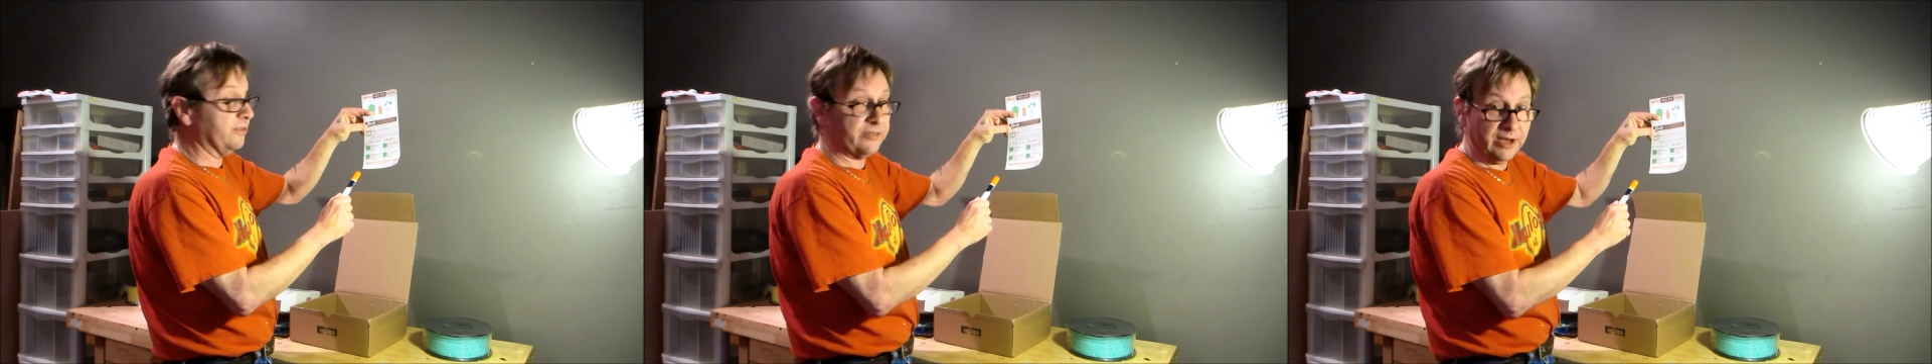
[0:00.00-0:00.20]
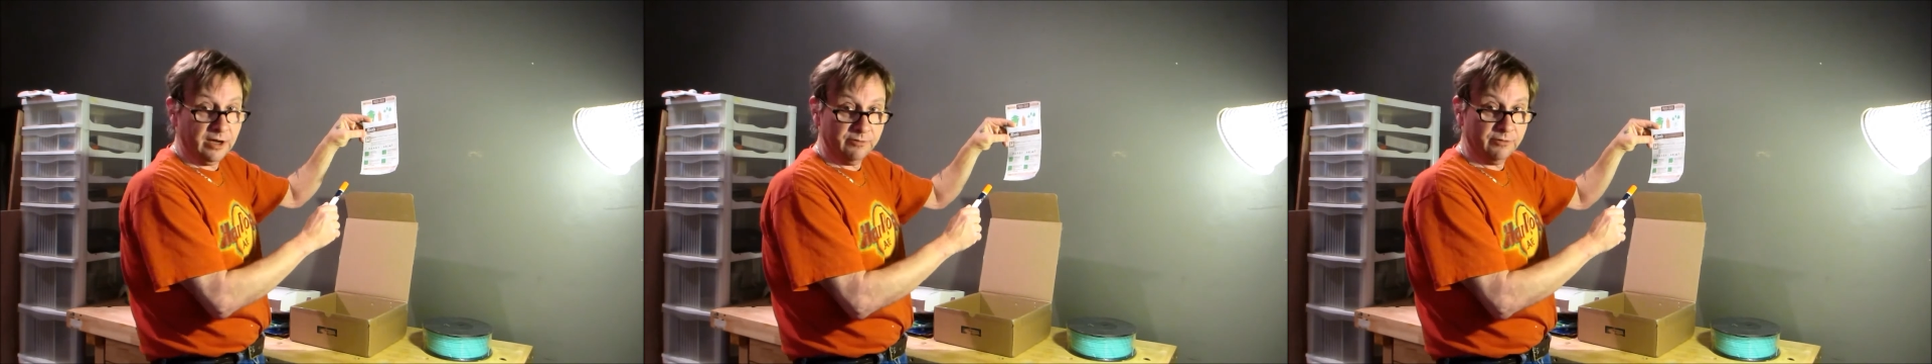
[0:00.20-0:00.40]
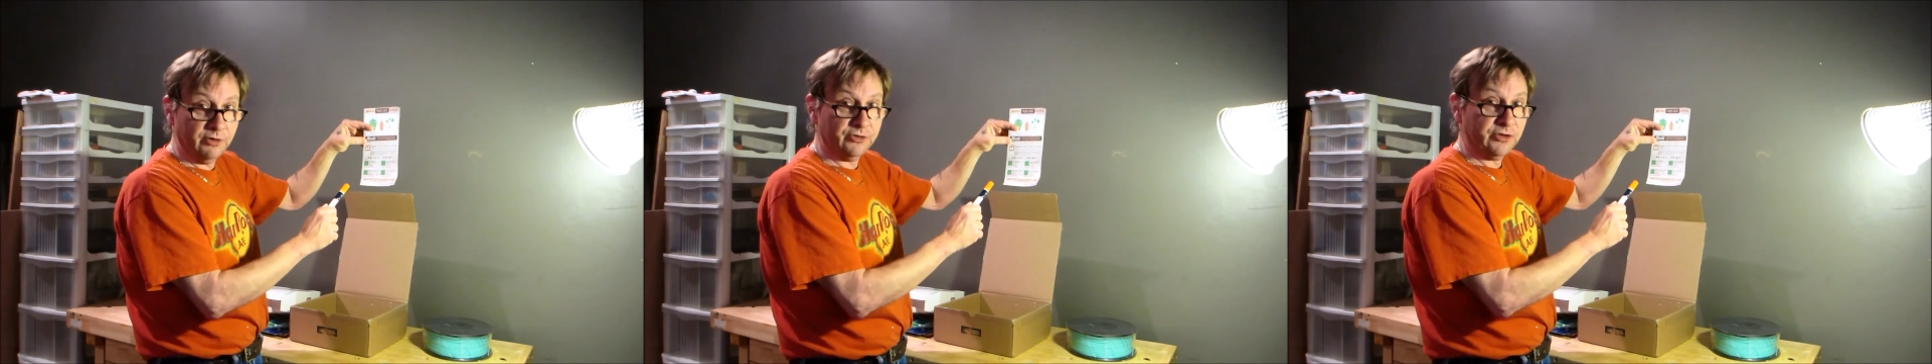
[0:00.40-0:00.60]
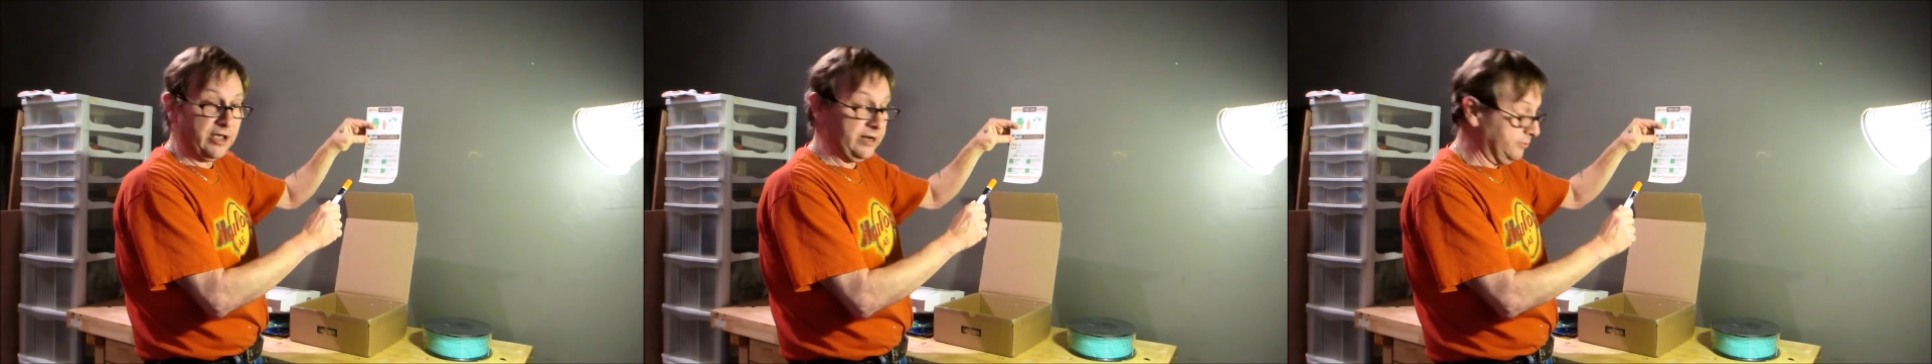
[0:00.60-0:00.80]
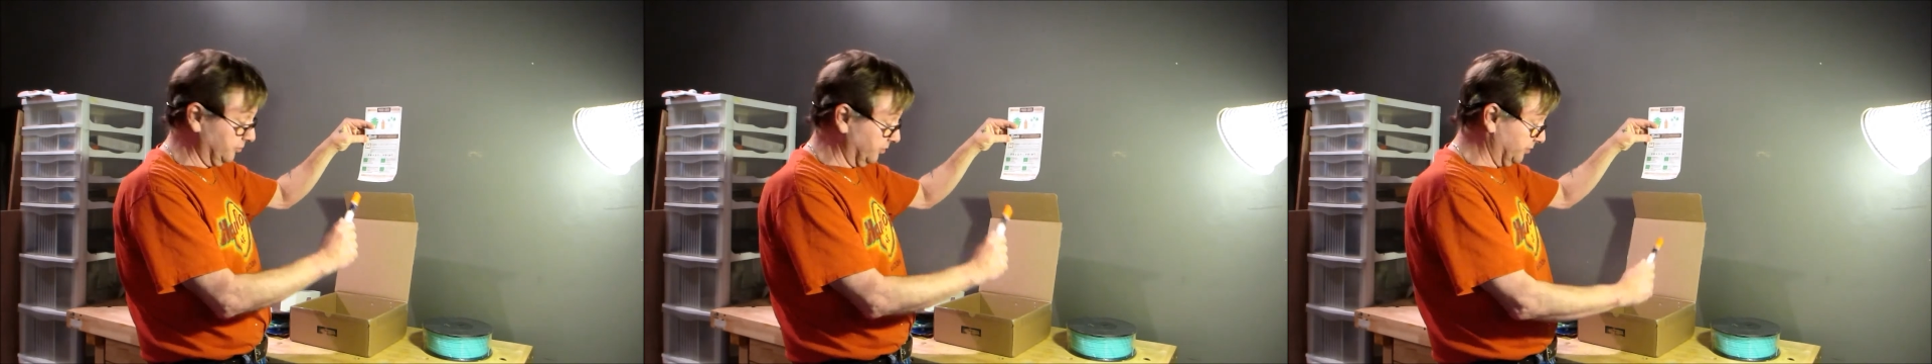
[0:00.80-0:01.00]
Thingiverse
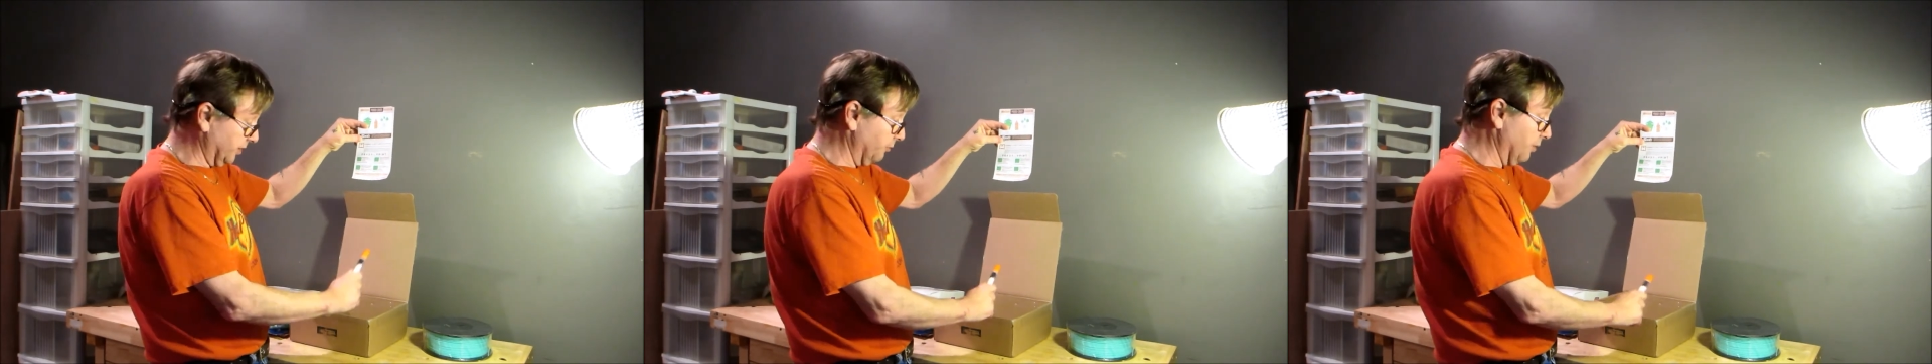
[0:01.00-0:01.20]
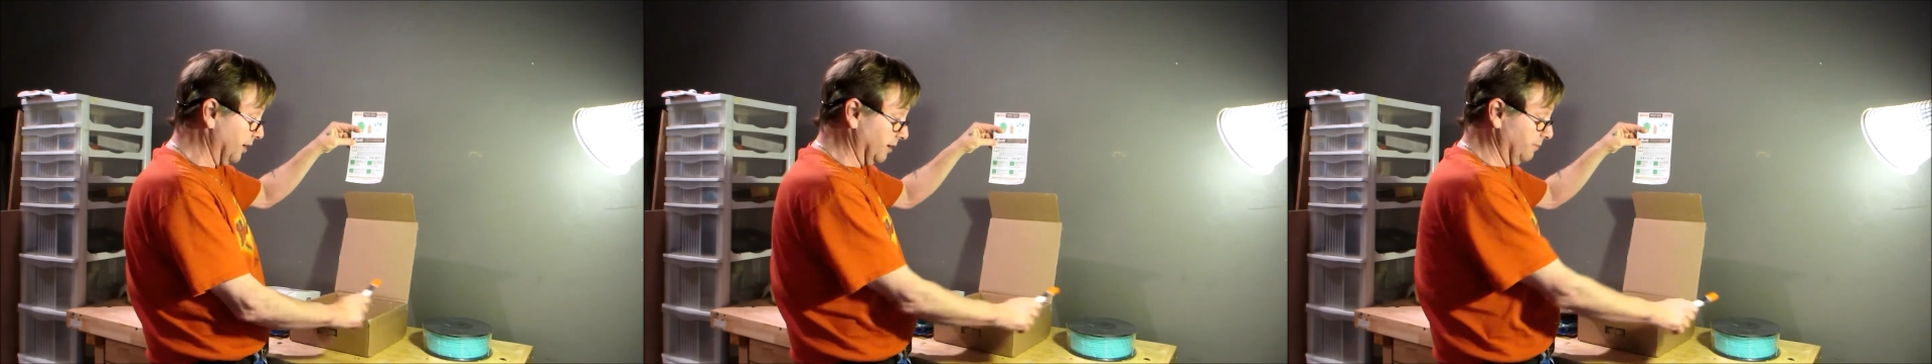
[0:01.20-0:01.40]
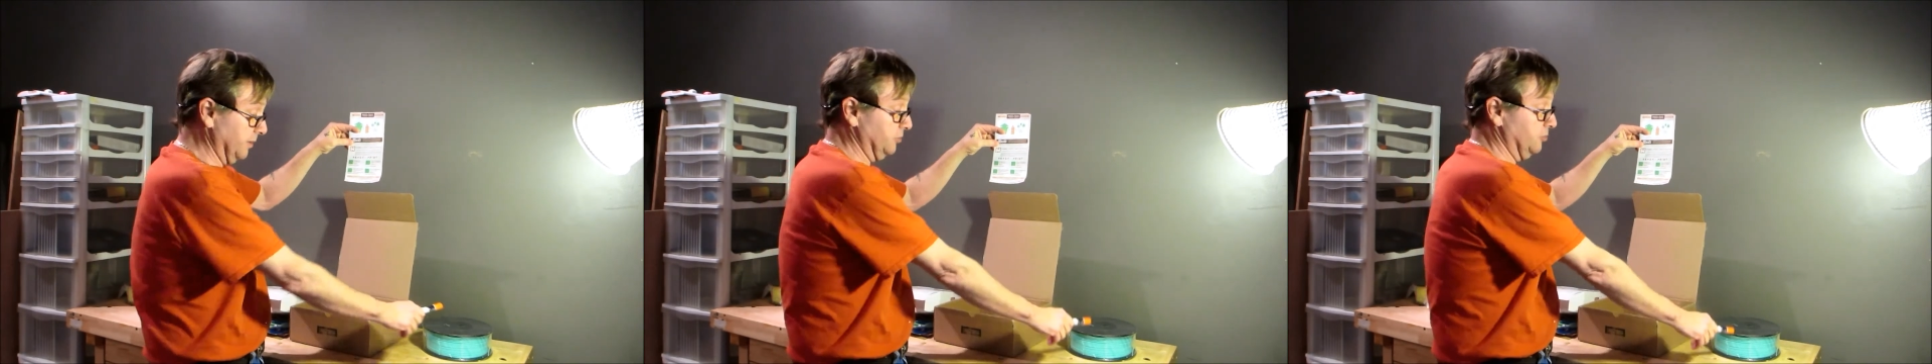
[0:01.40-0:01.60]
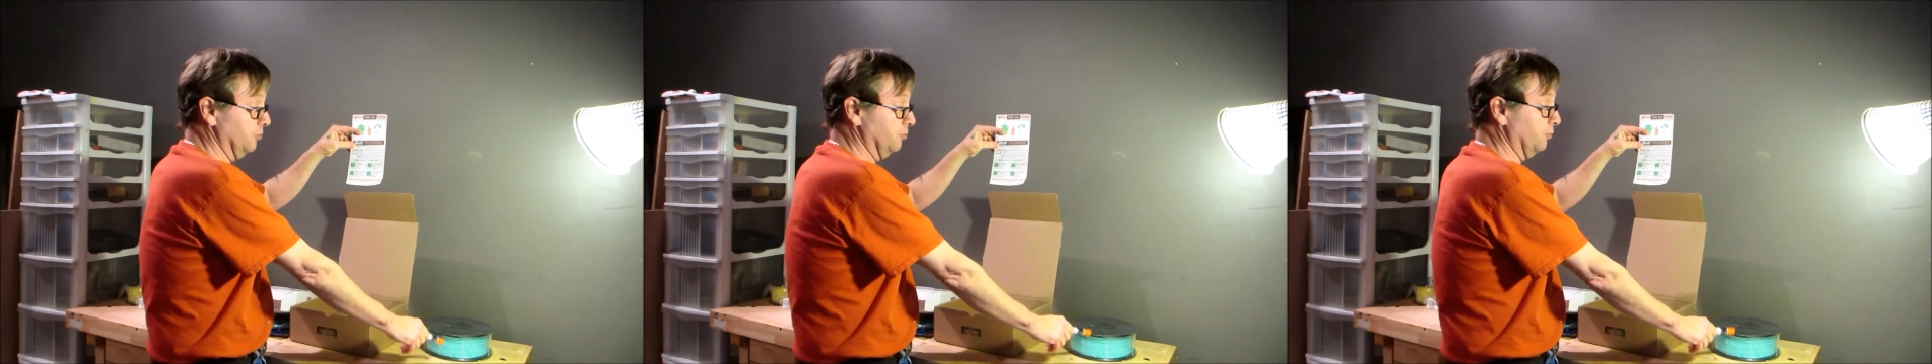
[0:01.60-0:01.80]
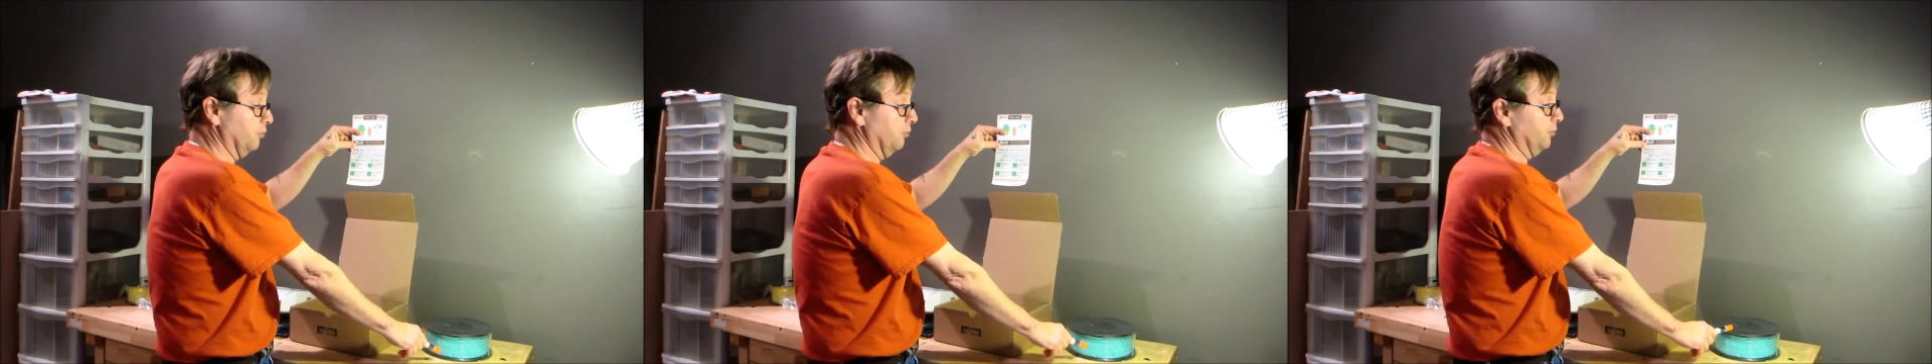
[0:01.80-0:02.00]
items that they recommend
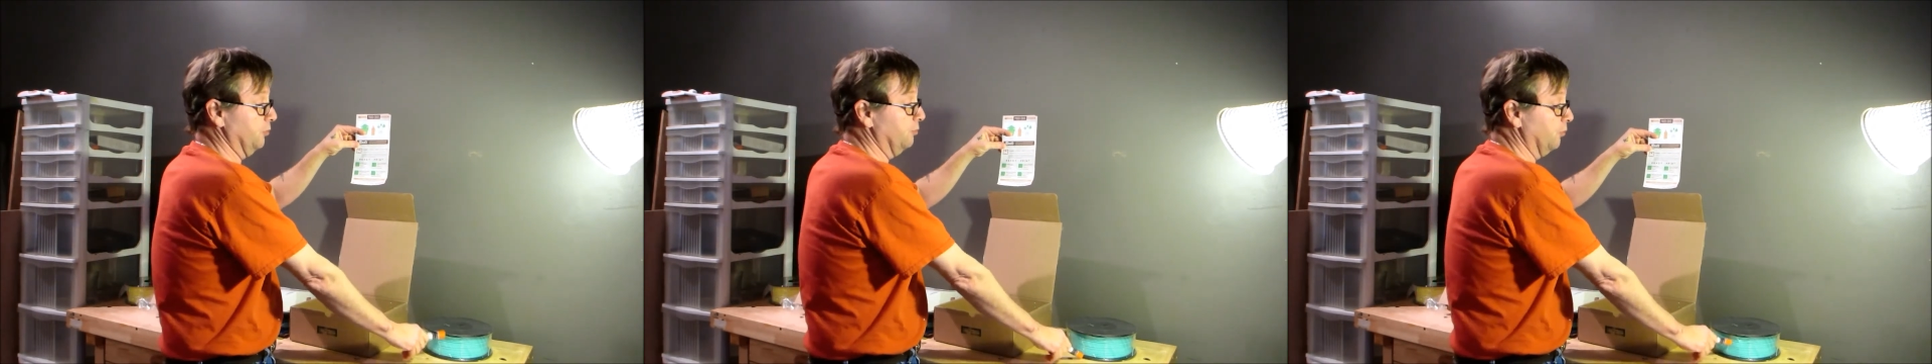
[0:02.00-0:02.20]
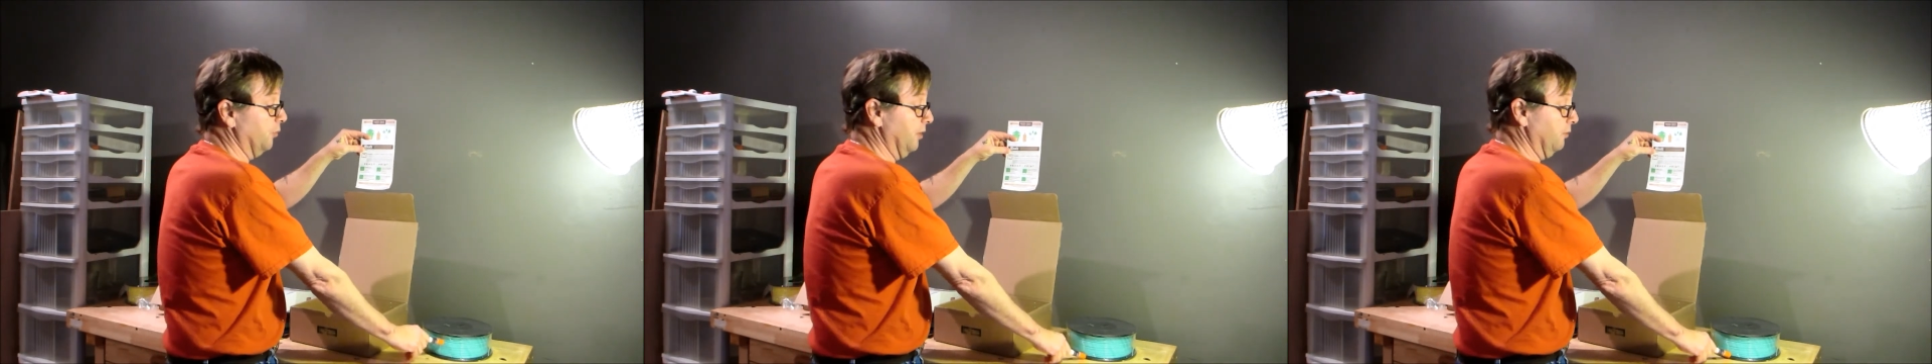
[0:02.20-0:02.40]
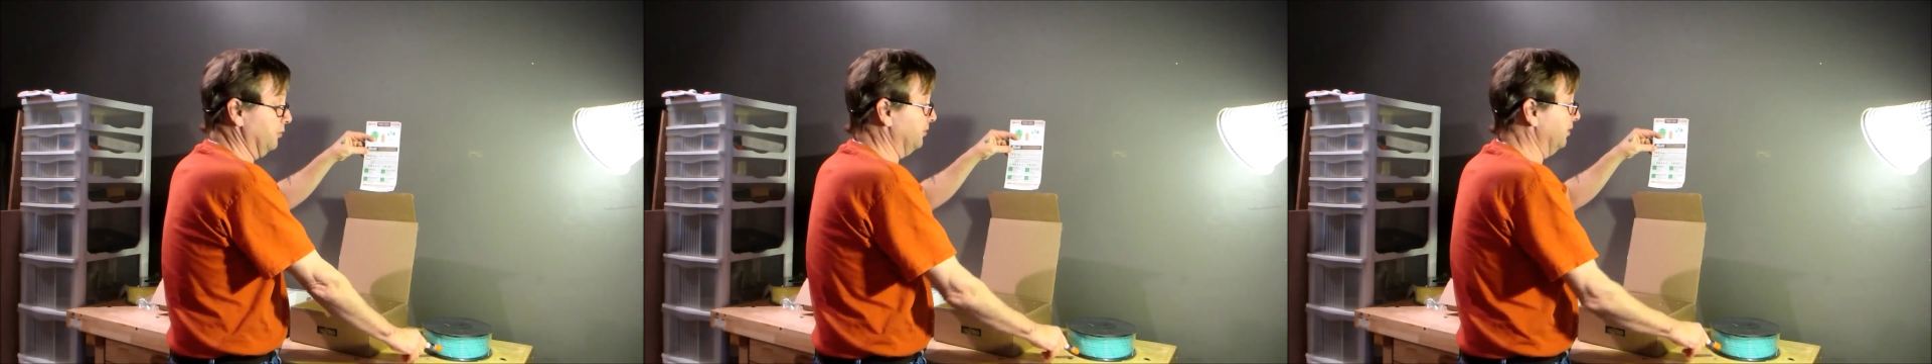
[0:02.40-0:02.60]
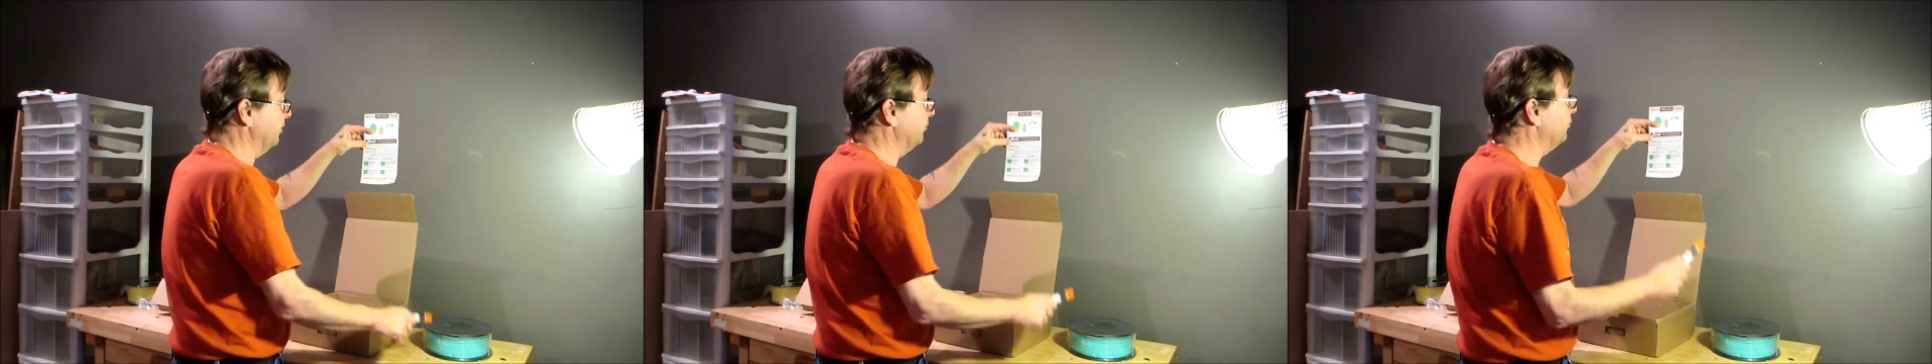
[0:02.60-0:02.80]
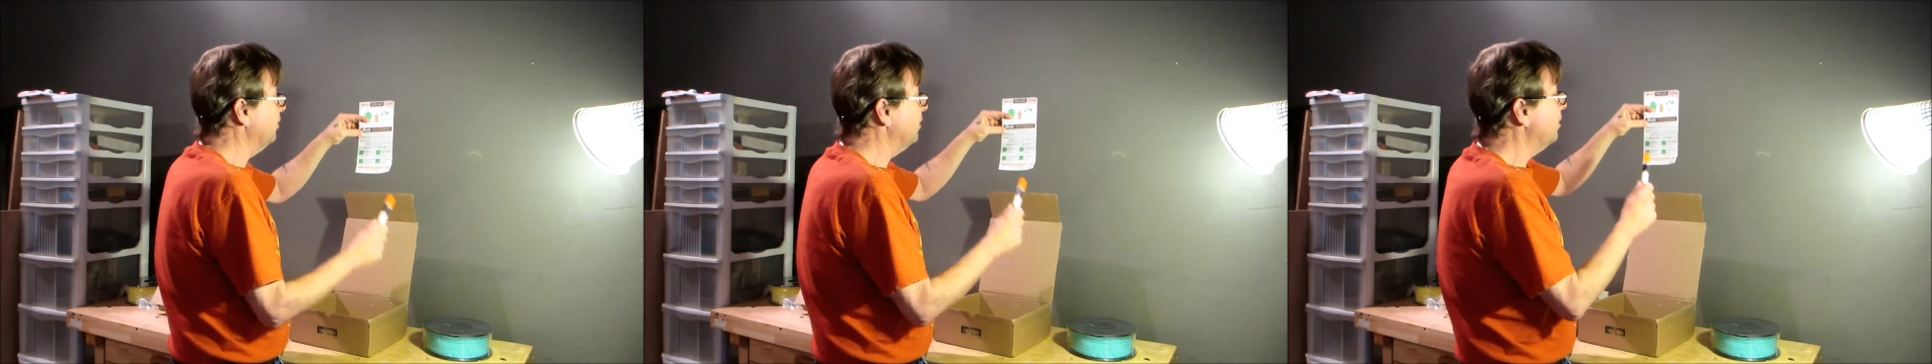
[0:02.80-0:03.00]
you print with
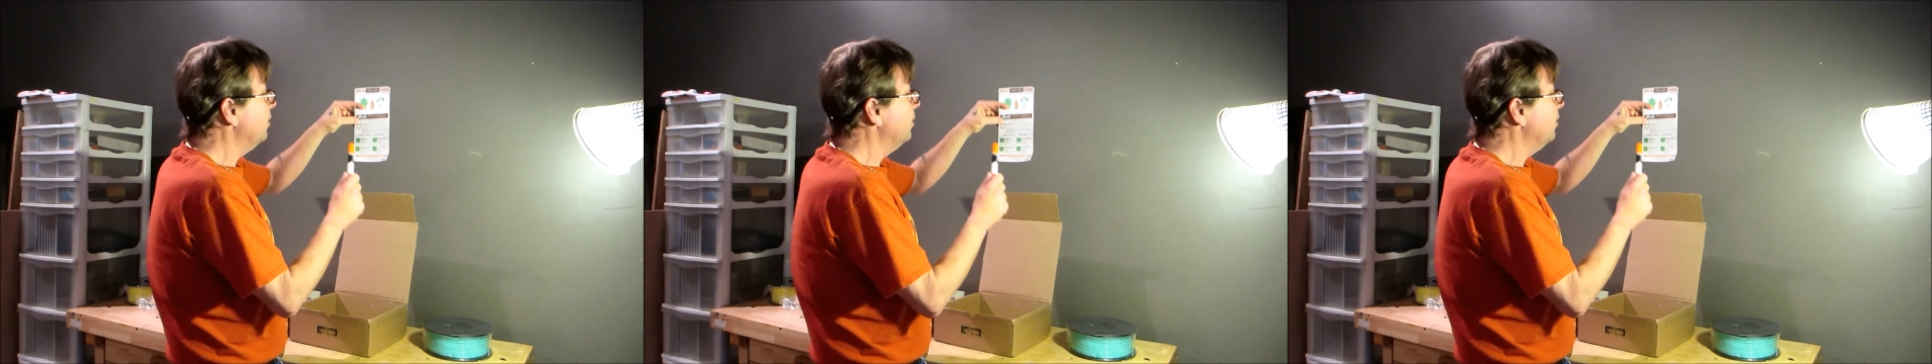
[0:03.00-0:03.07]
this.